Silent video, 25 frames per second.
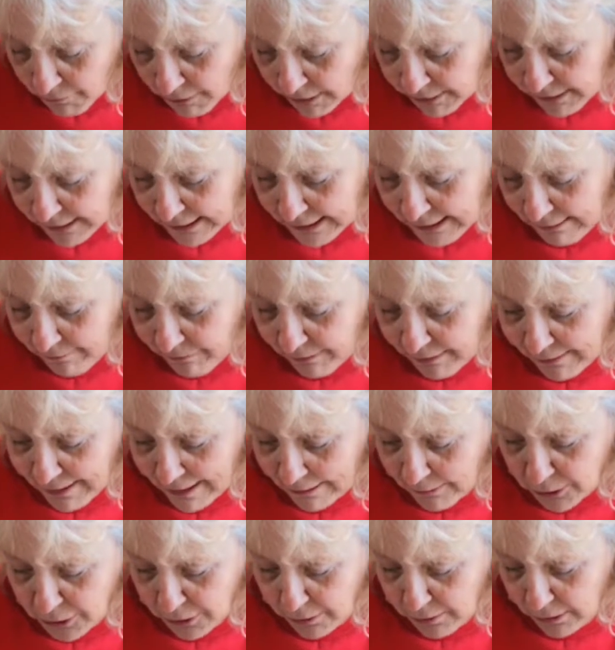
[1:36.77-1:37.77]
where it even
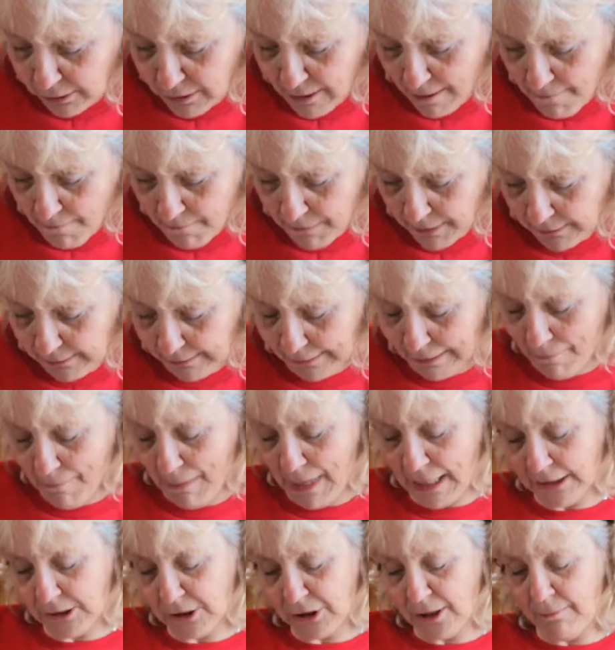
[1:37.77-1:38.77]
tells you the numbers to
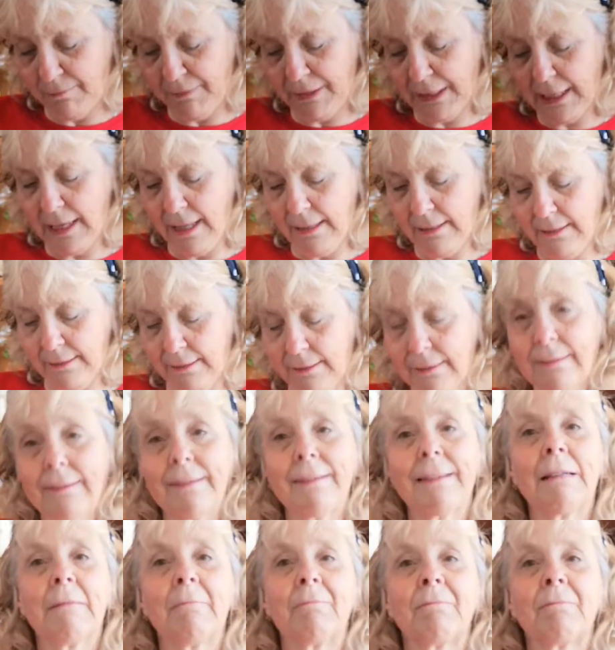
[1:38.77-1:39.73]
match up the colours.